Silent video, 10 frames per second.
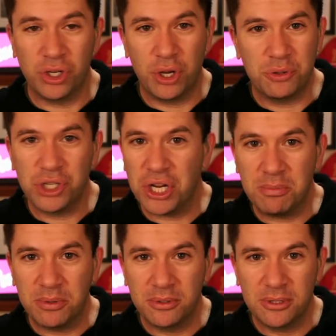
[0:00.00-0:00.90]
go
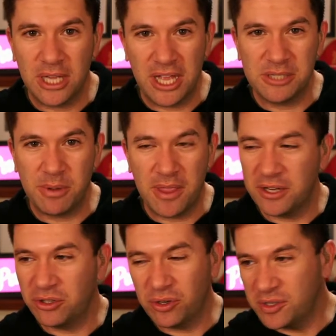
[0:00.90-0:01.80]
cheap on they
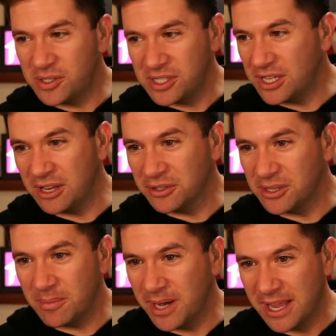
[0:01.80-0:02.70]
should steal
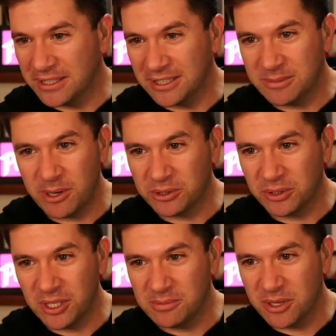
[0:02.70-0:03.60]
somebody else's special
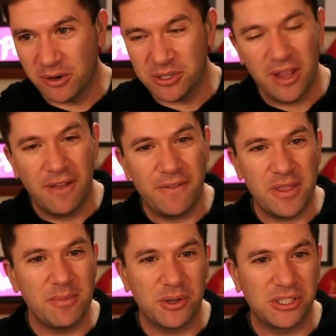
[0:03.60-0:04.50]
teams coach, find
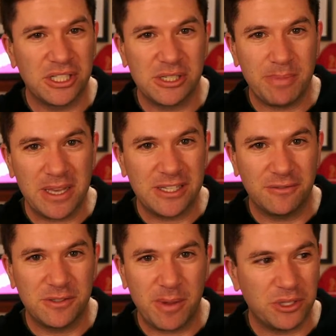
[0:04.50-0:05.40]
the most expensive
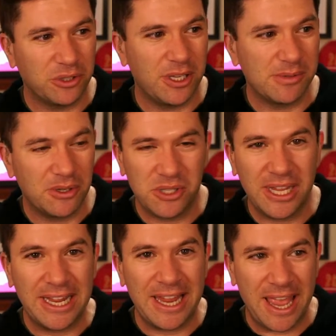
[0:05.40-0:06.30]
special teams coach they
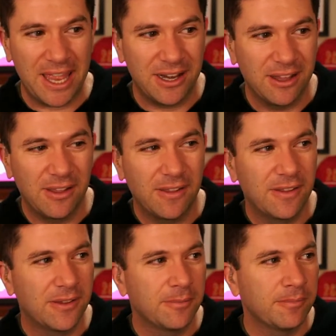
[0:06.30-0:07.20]
can get.
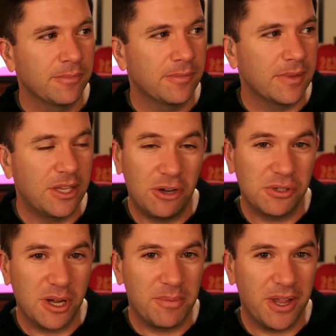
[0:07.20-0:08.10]
You know who's
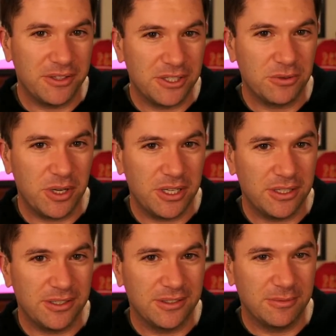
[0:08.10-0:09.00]
going to be on the street
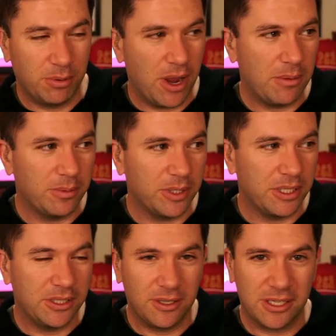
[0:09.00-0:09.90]

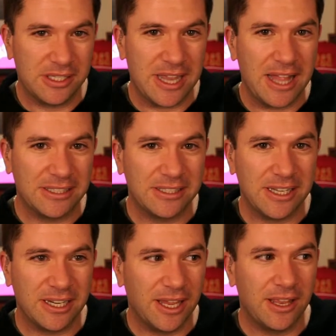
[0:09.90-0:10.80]
probably, because Dallas is
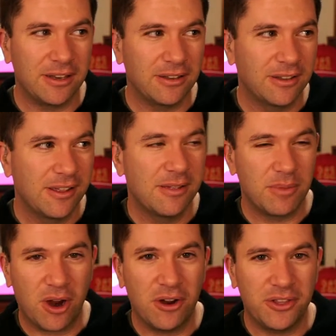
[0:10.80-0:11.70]
going to get,
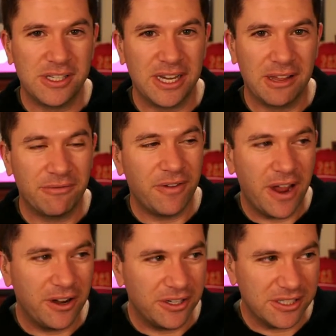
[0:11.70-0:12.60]
McCarthy's going to get
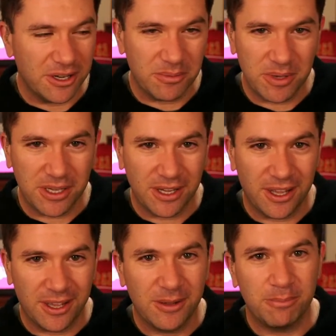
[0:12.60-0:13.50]
fired. It's going to be
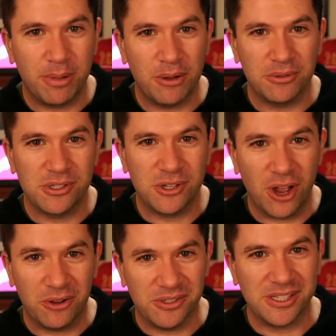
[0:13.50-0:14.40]
Bones
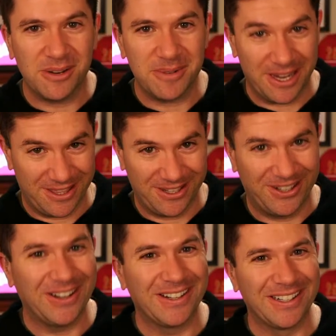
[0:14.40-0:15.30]
Jones is going to be out there.